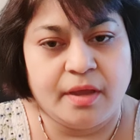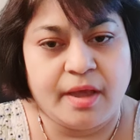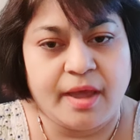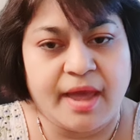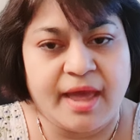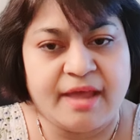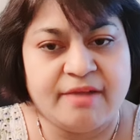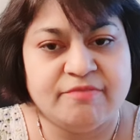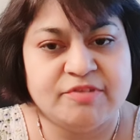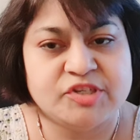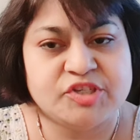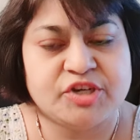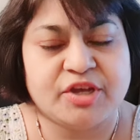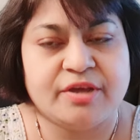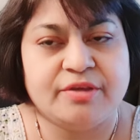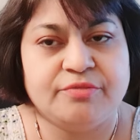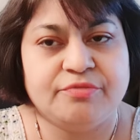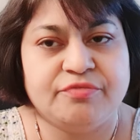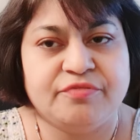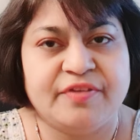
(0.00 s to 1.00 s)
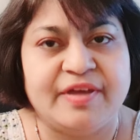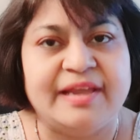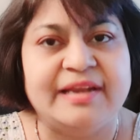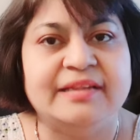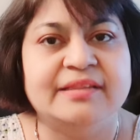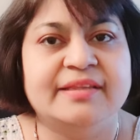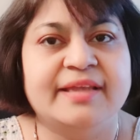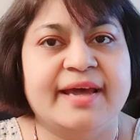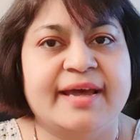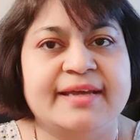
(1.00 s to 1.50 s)
And which I
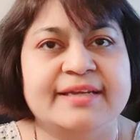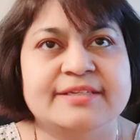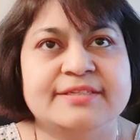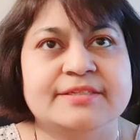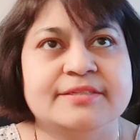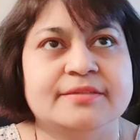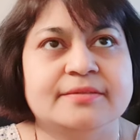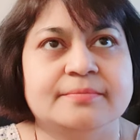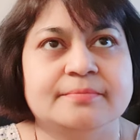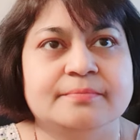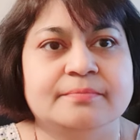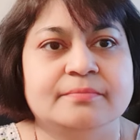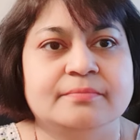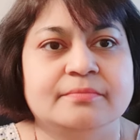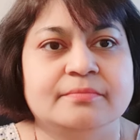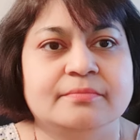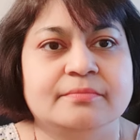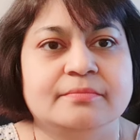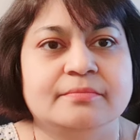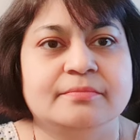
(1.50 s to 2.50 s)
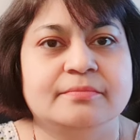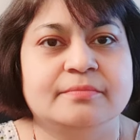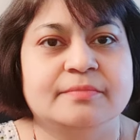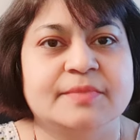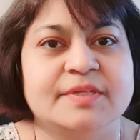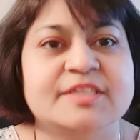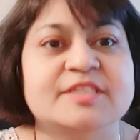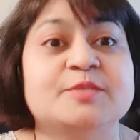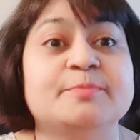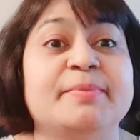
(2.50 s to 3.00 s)
felt that
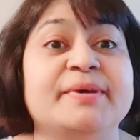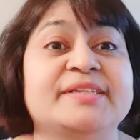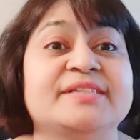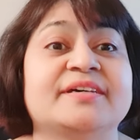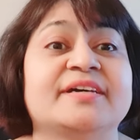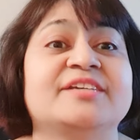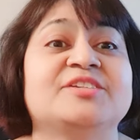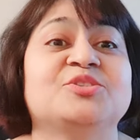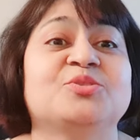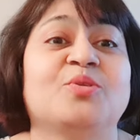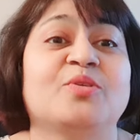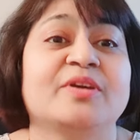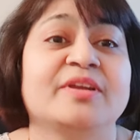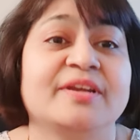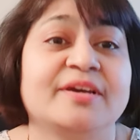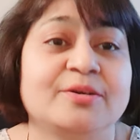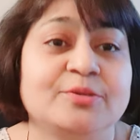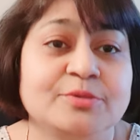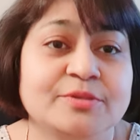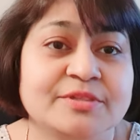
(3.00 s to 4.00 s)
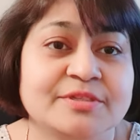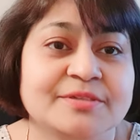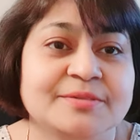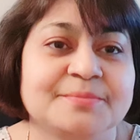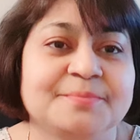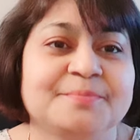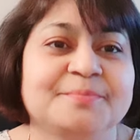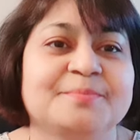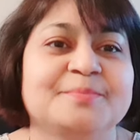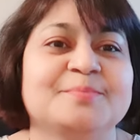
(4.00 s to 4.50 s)
it's better I talk it out
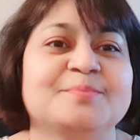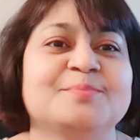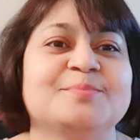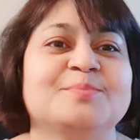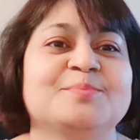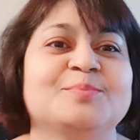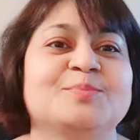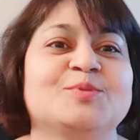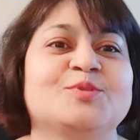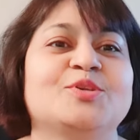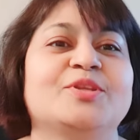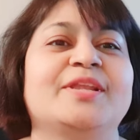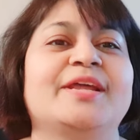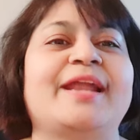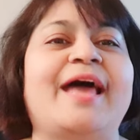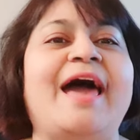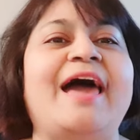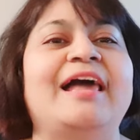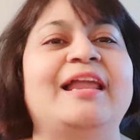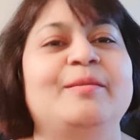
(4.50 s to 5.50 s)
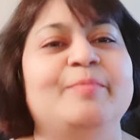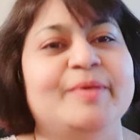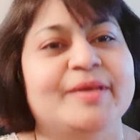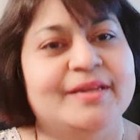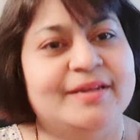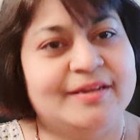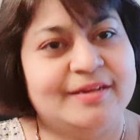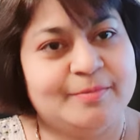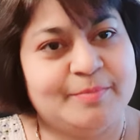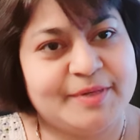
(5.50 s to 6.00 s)
so that I'll be a
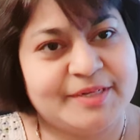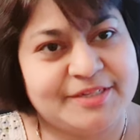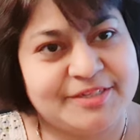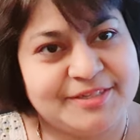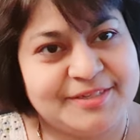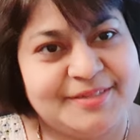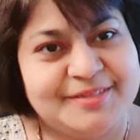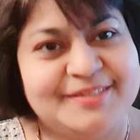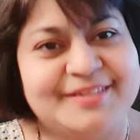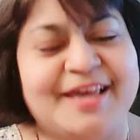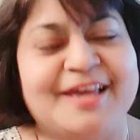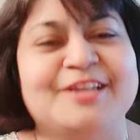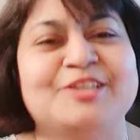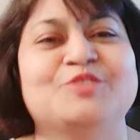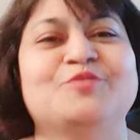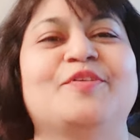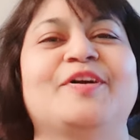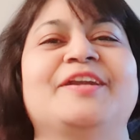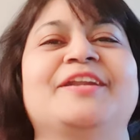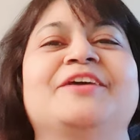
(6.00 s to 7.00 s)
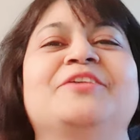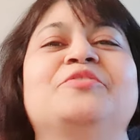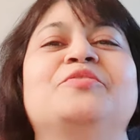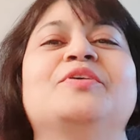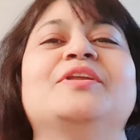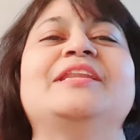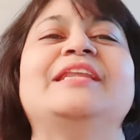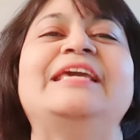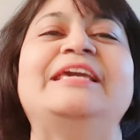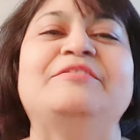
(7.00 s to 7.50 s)
little bit satisfied and
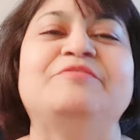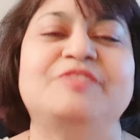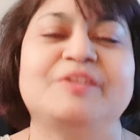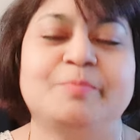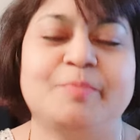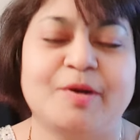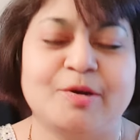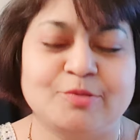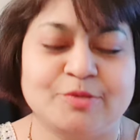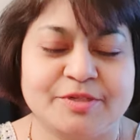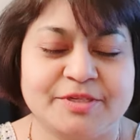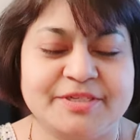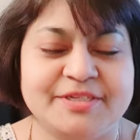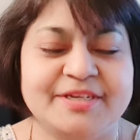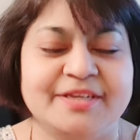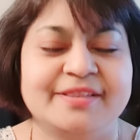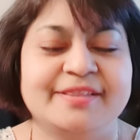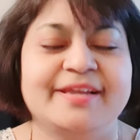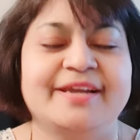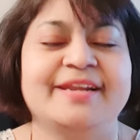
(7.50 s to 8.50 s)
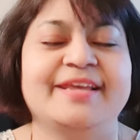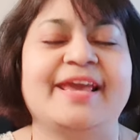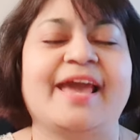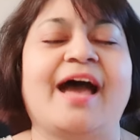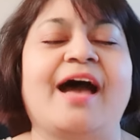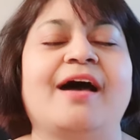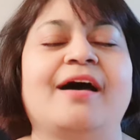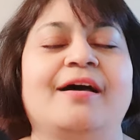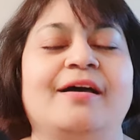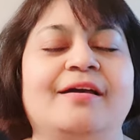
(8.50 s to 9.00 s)
relieved about it that
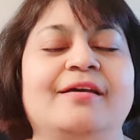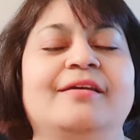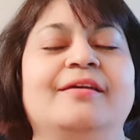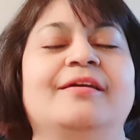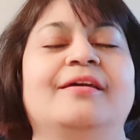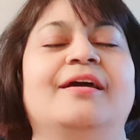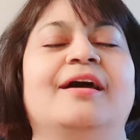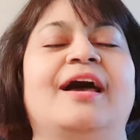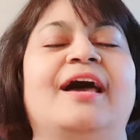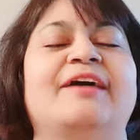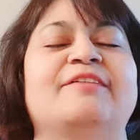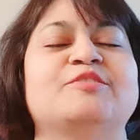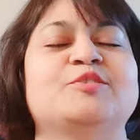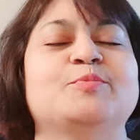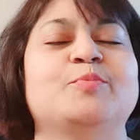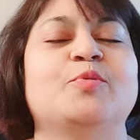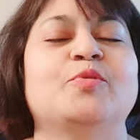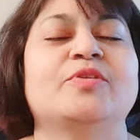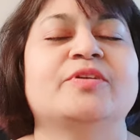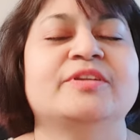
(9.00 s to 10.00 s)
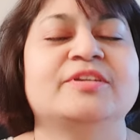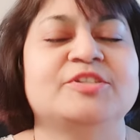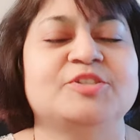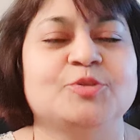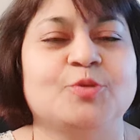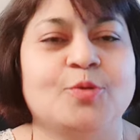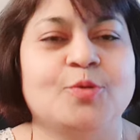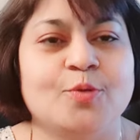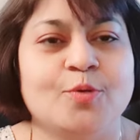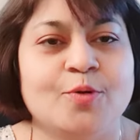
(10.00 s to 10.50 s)
yeah, I've spoken it
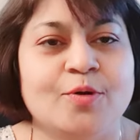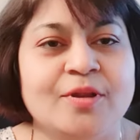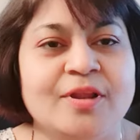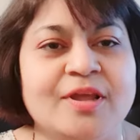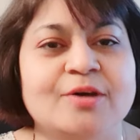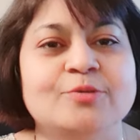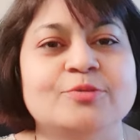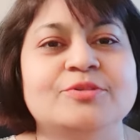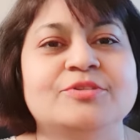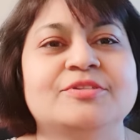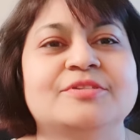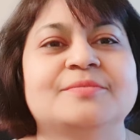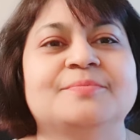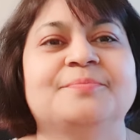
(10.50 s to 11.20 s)
all out